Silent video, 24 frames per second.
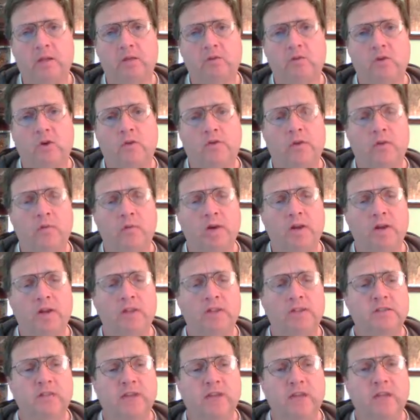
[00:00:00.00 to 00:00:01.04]
So if you're
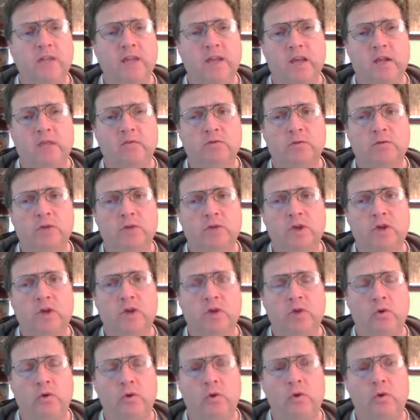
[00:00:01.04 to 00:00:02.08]
running city council,
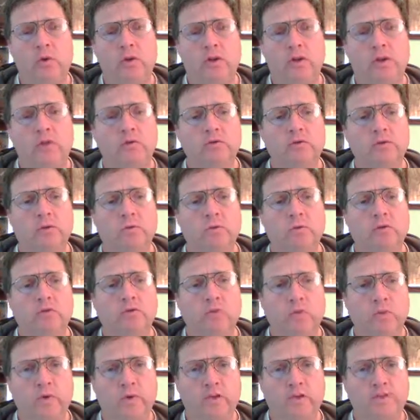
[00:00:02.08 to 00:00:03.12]
you would want to use the
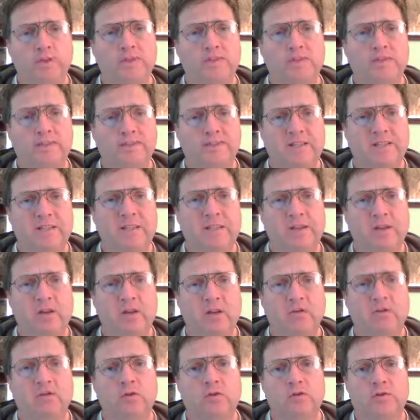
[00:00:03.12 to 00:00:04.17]
most recent city
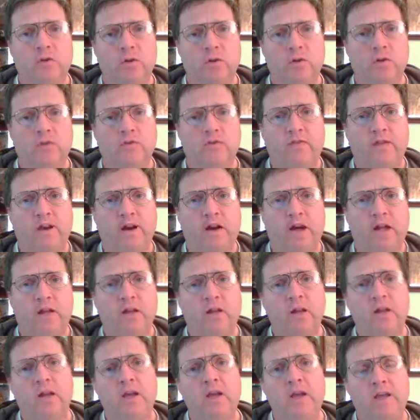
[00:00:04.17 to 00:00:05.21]
council voter
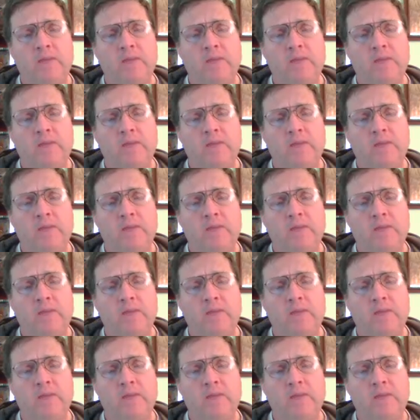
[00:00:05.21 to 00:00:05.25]
file,